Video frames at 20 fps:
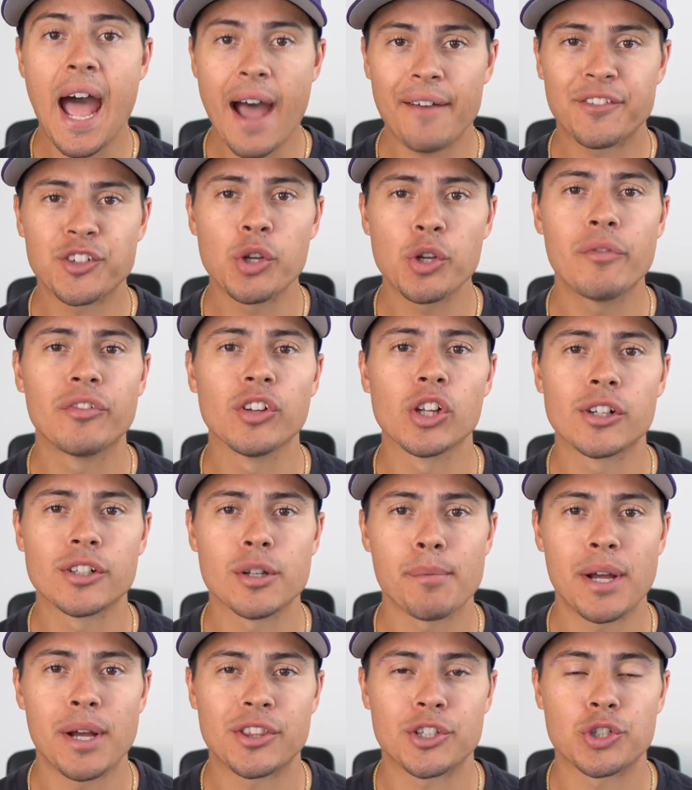After you've learned
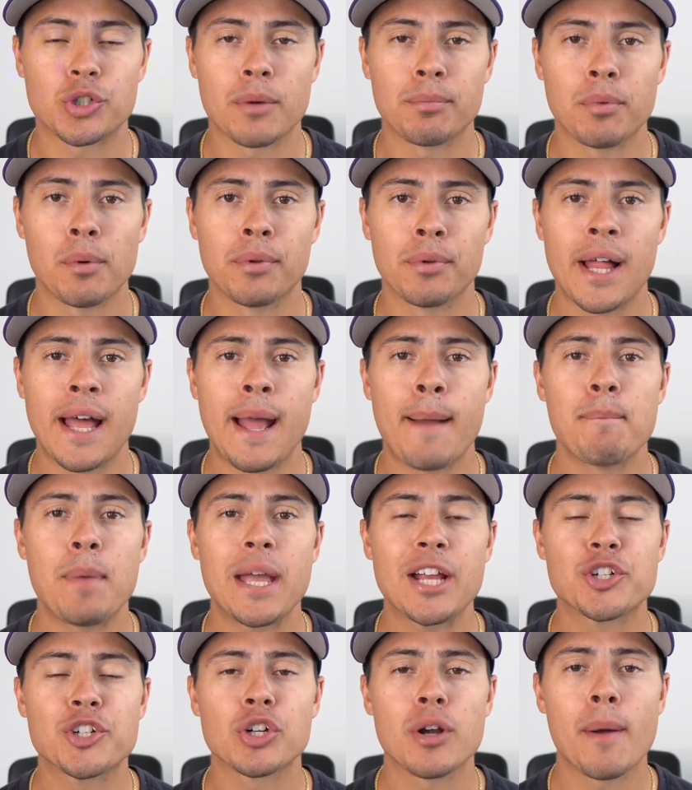about the triple play,
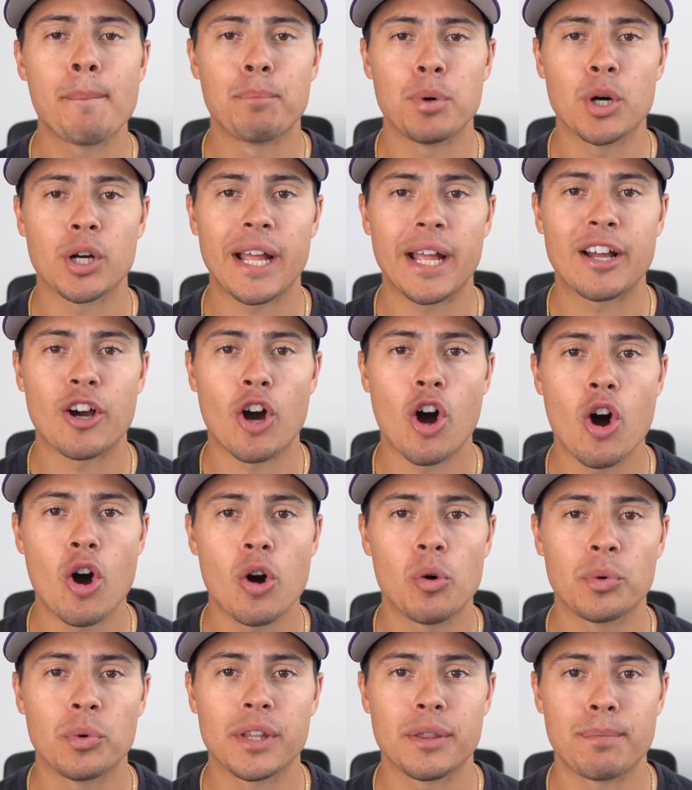make sure to book a
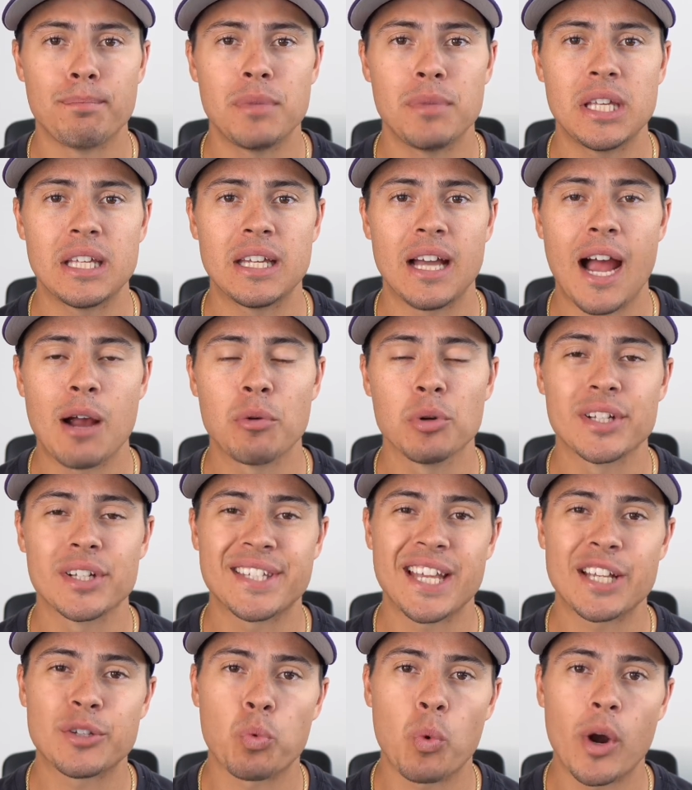call with me. I will
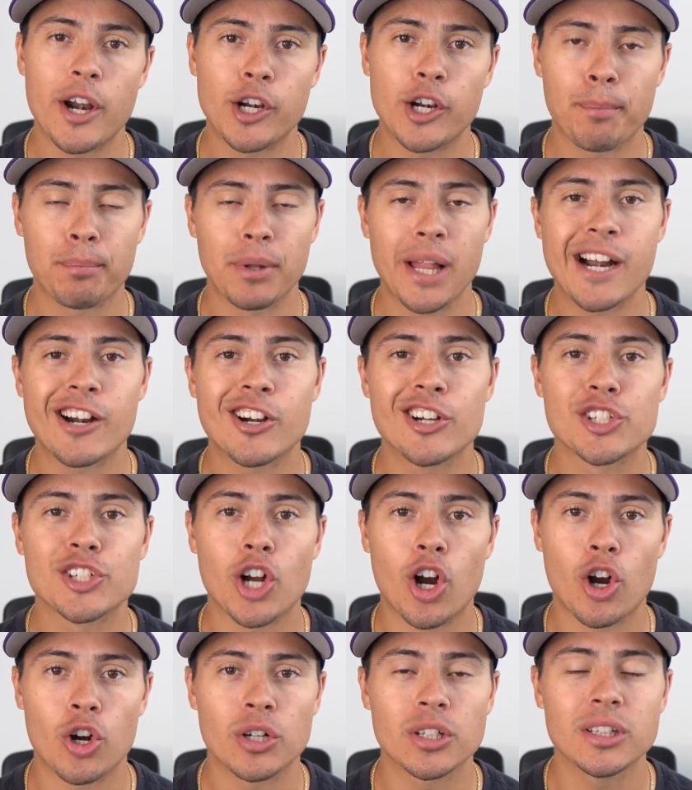assess where your player is
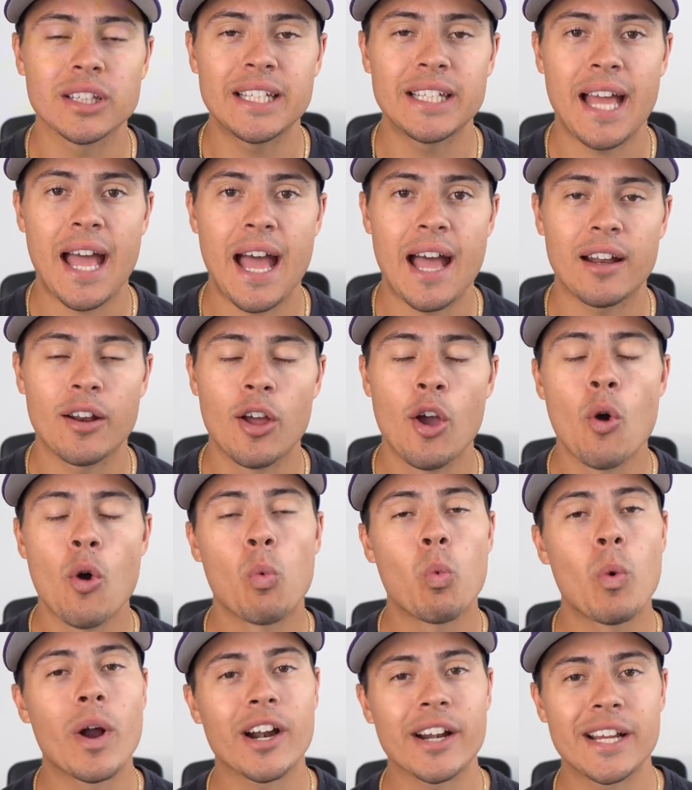currently at,
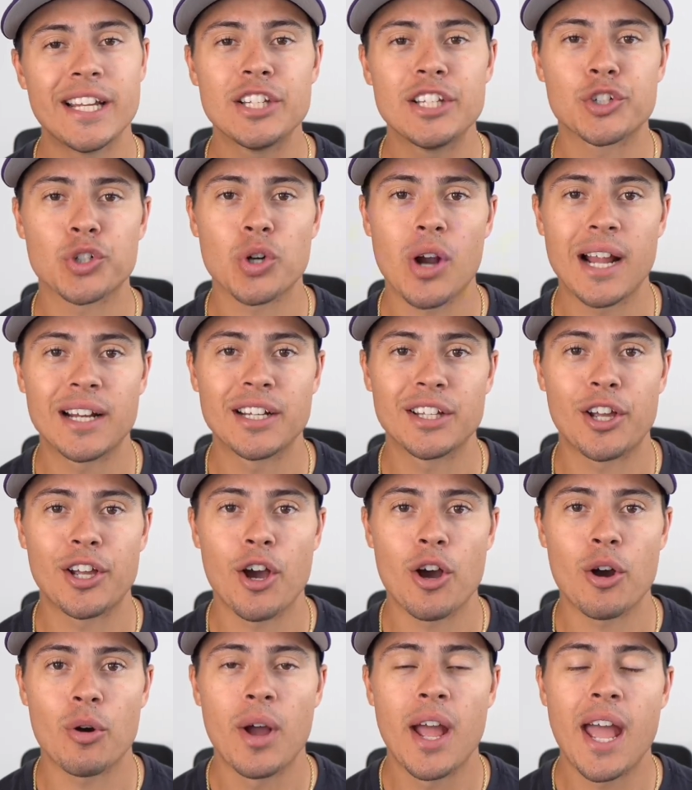where he's trying to
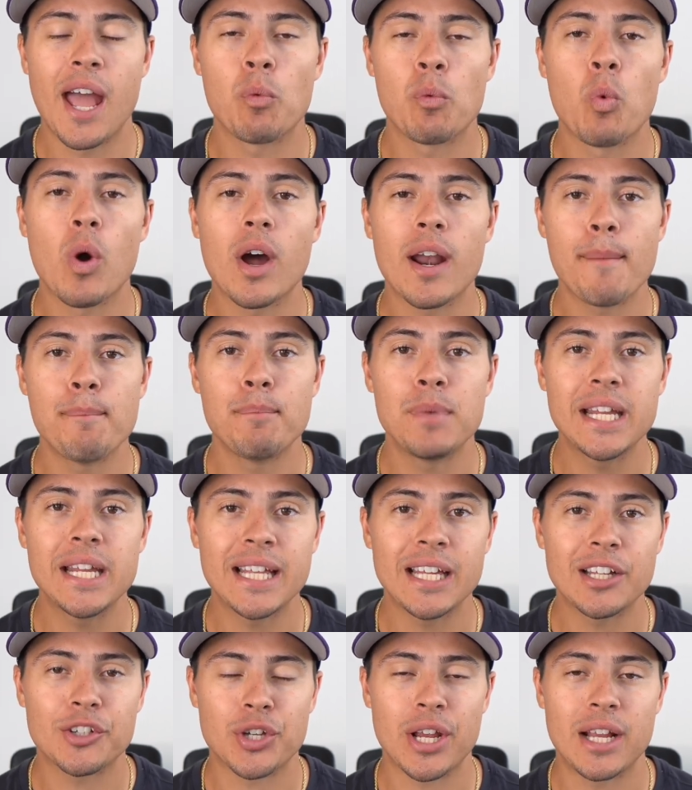go, and what
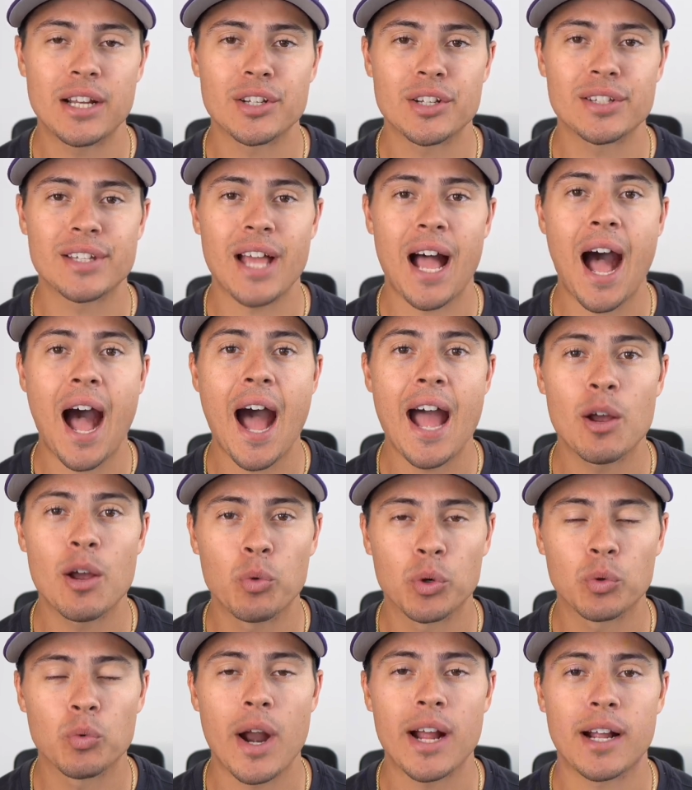immediate changes I
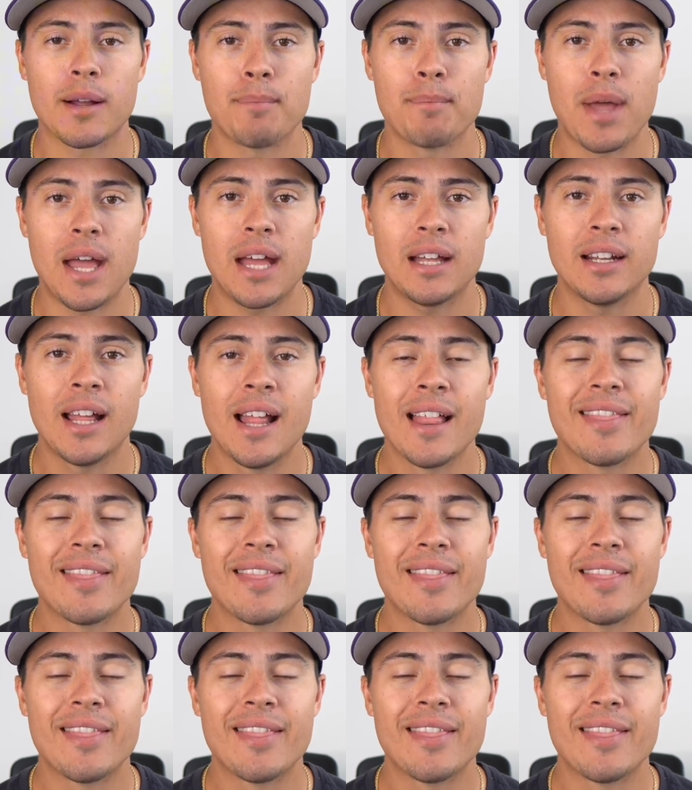would recommend.